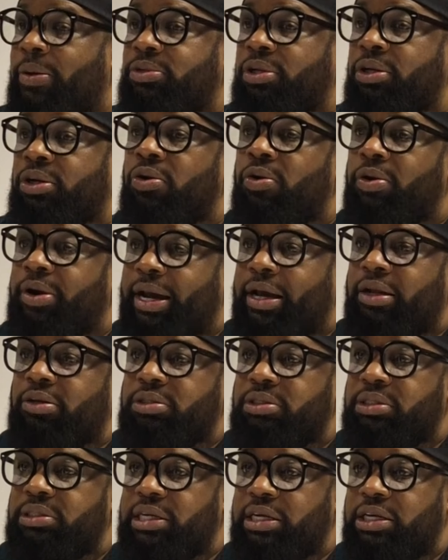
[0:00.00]
and going out
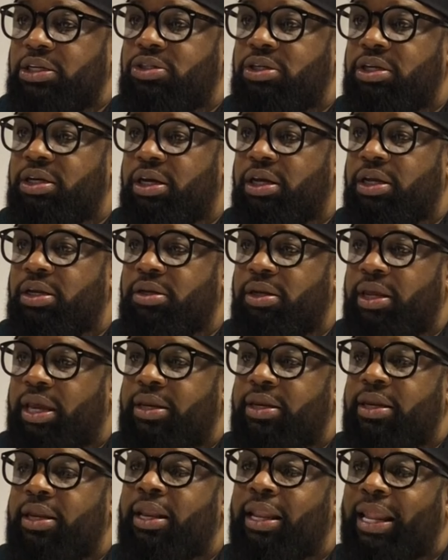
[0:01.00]
teaching and
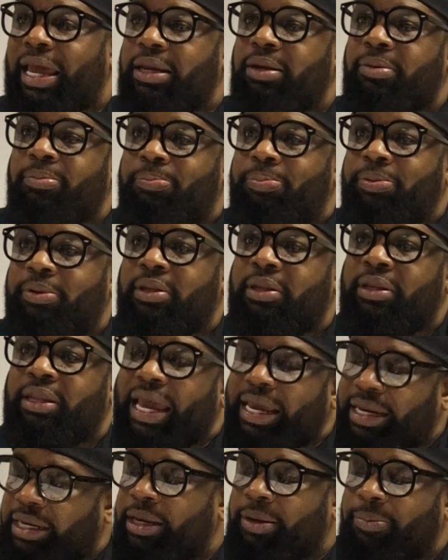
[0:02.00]

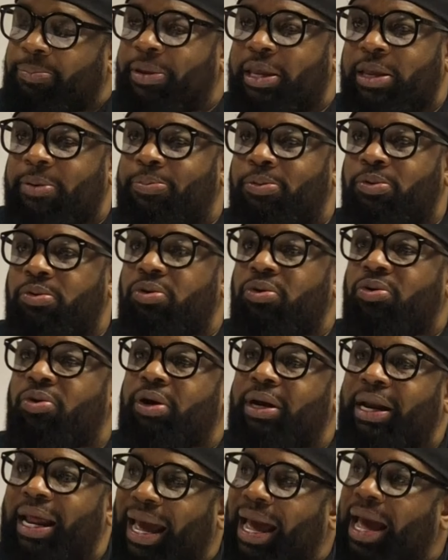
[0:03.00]
enlightening people
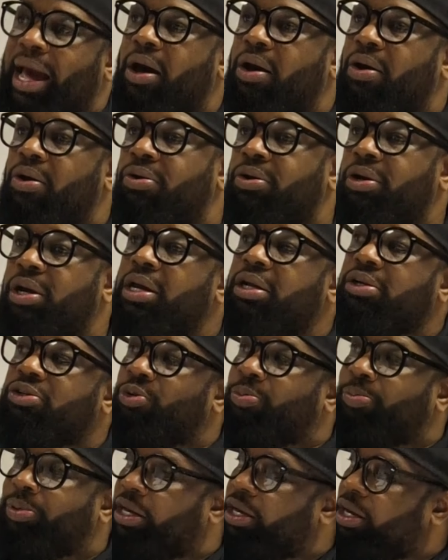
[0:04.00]
on how to
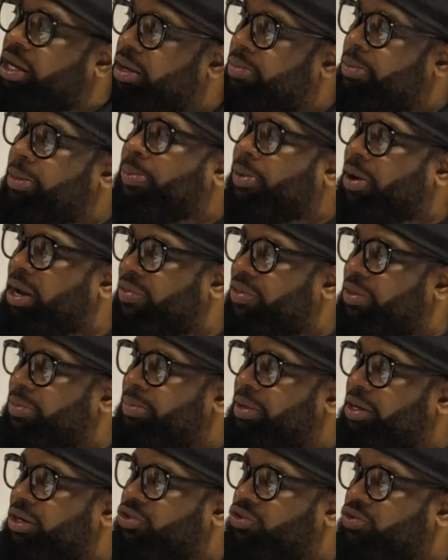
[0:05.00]
become a part of the
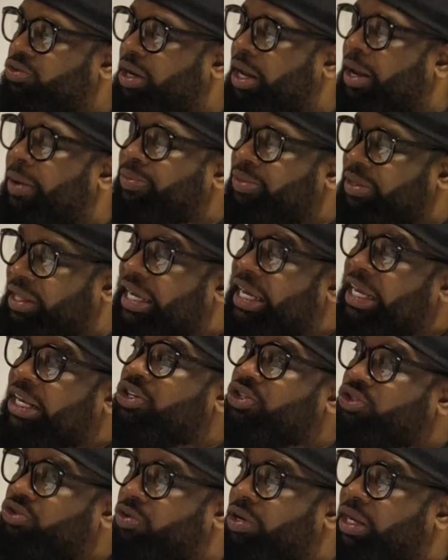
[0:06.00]
ministry, of the
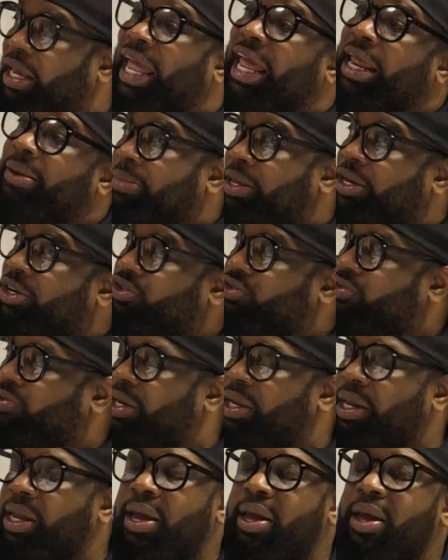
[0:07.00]
industry and ministry,
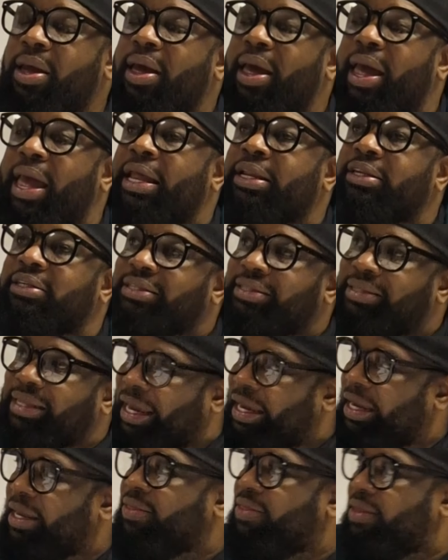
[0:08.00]
and
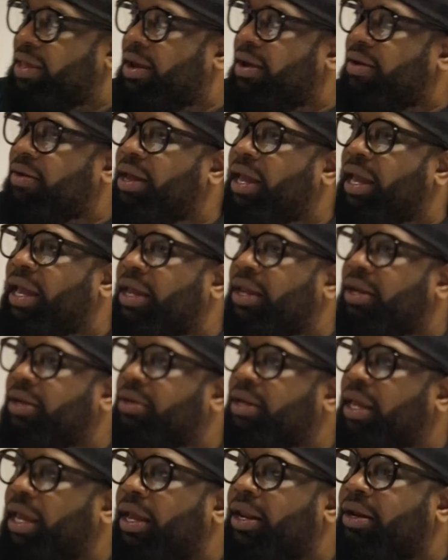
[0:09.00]
stay in there,
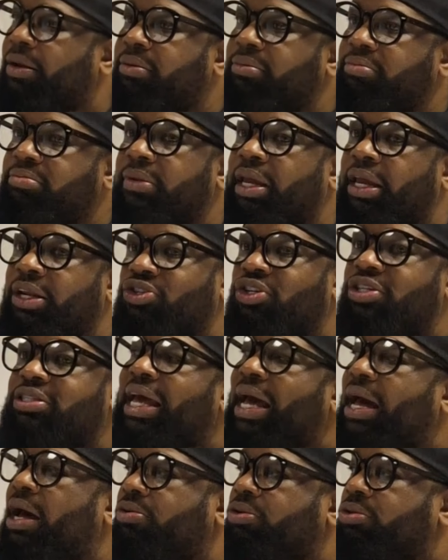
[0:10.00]
and just
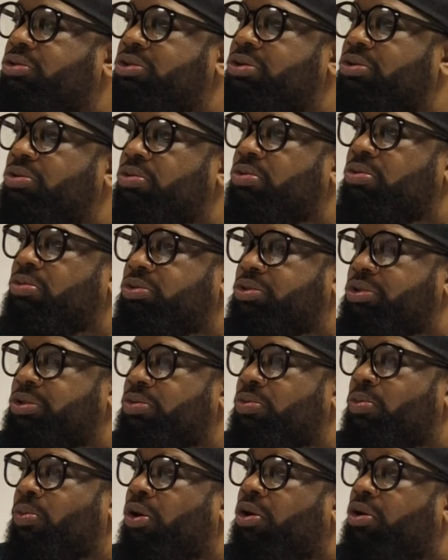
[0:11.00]
how to
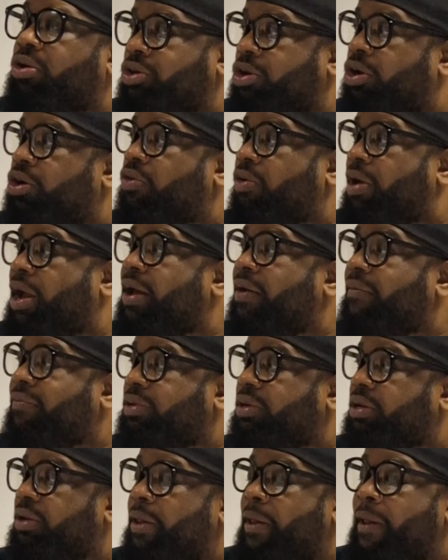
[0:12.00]
work on your craft,
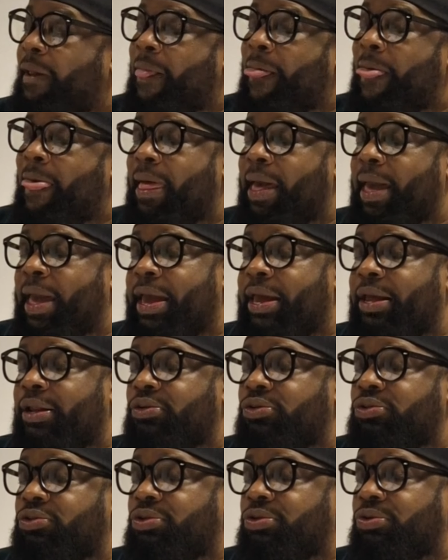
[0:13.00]

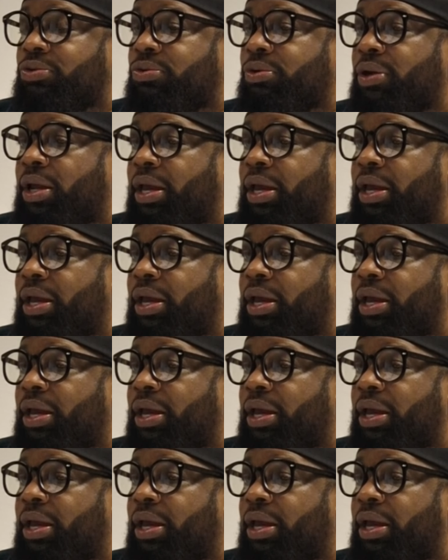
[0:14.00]
and to